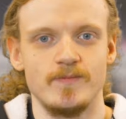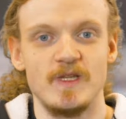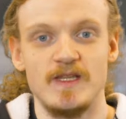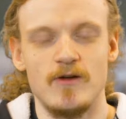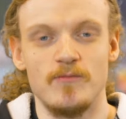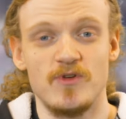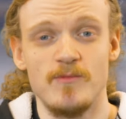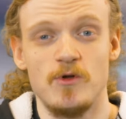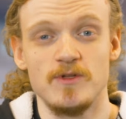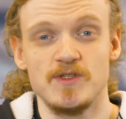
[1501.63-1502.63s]
Now,
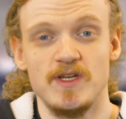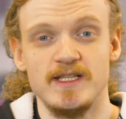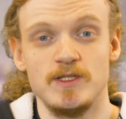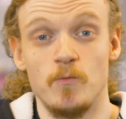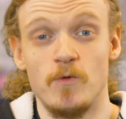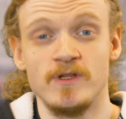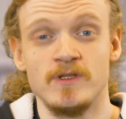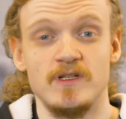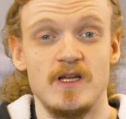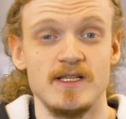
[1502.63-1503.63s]
Prema also had
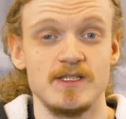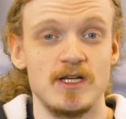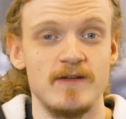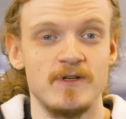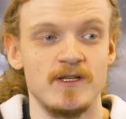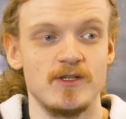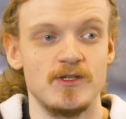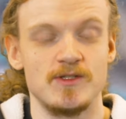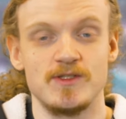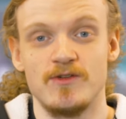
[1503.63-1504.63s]
one last driver,
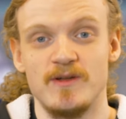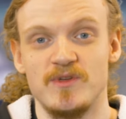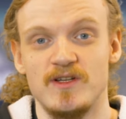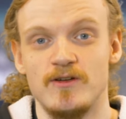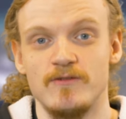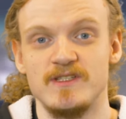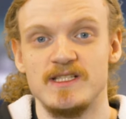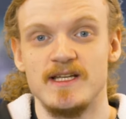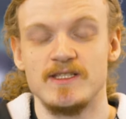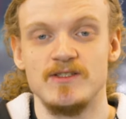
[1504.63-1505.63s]
because Doriane Pin
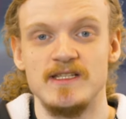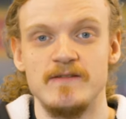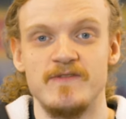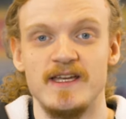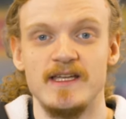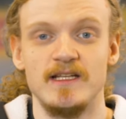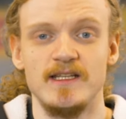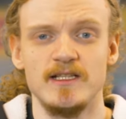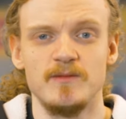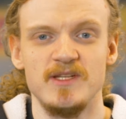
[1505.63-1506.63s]
obviously had to leave a
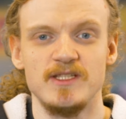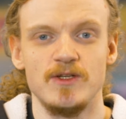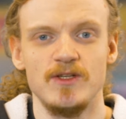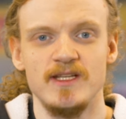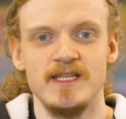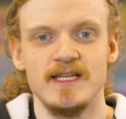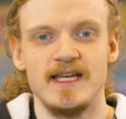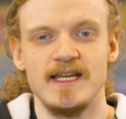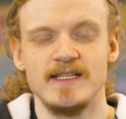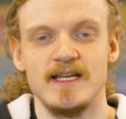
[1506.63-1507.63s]
little bit early,
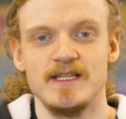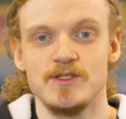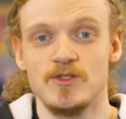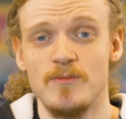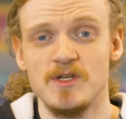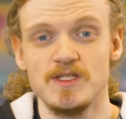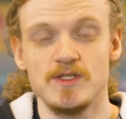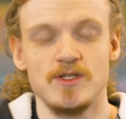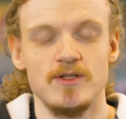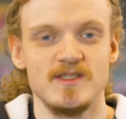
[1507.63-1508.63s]
and that is Thomas
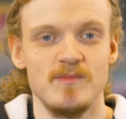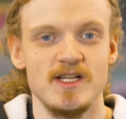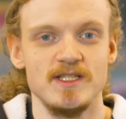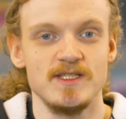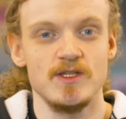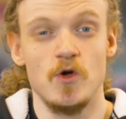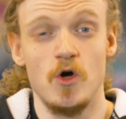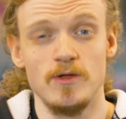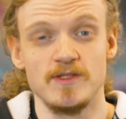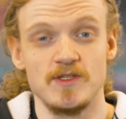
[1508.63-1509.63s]
Stoltemanis,
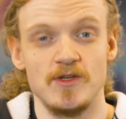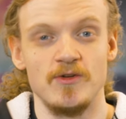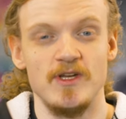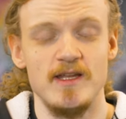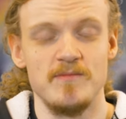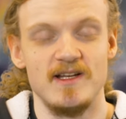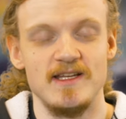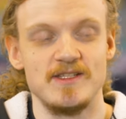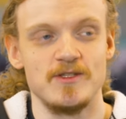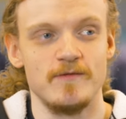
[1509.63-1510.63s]
also in my
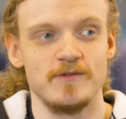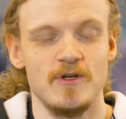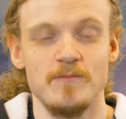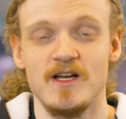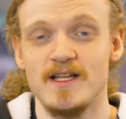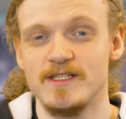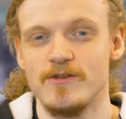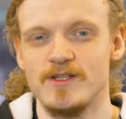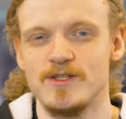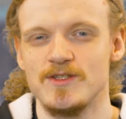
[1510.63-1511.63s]
list of top karting
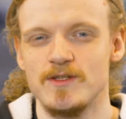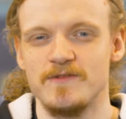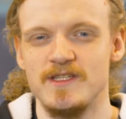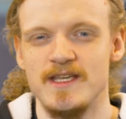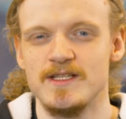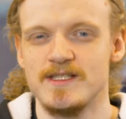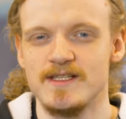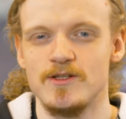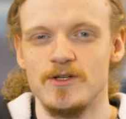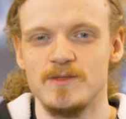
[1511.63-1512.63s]
graduates of the year.
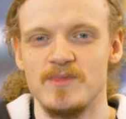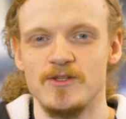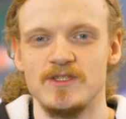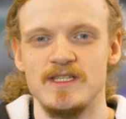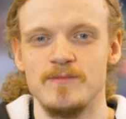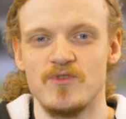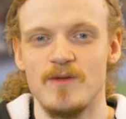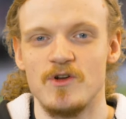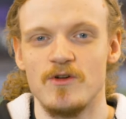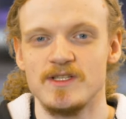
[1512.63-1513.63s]
Says a lot about the
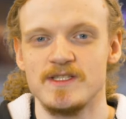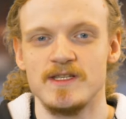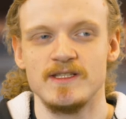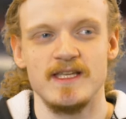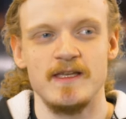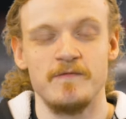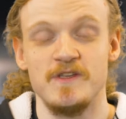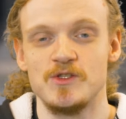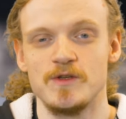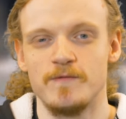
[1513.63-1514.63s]
Prema roster. They
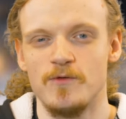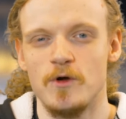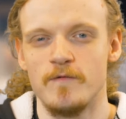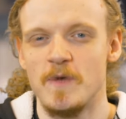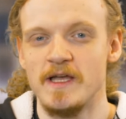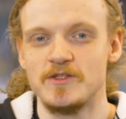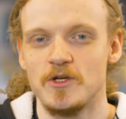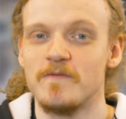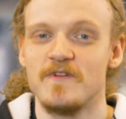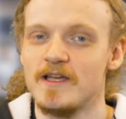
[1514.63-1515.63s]
feature 4 of my
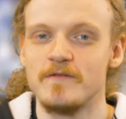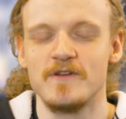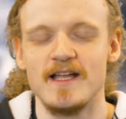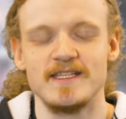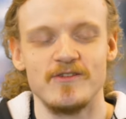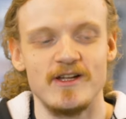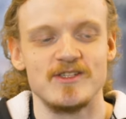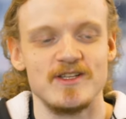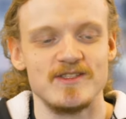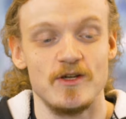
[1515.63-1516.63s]
top 5 karting
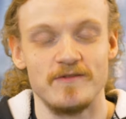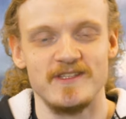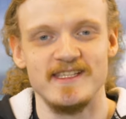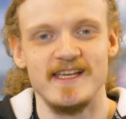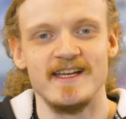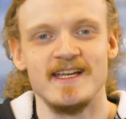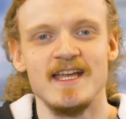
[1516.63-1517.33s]
graduates of the year.